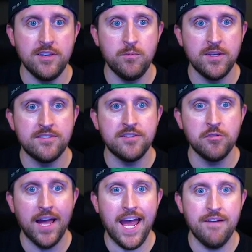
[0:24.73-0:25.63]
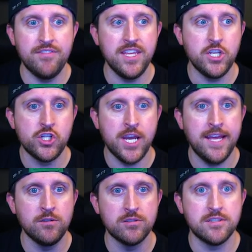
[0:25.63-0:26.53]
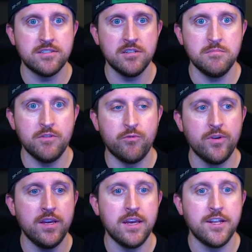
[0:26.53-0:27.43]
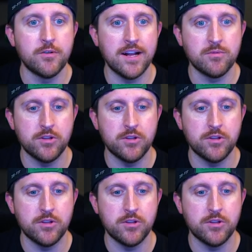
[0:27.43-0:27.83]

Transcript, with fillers: we still have the channel system if we interact with the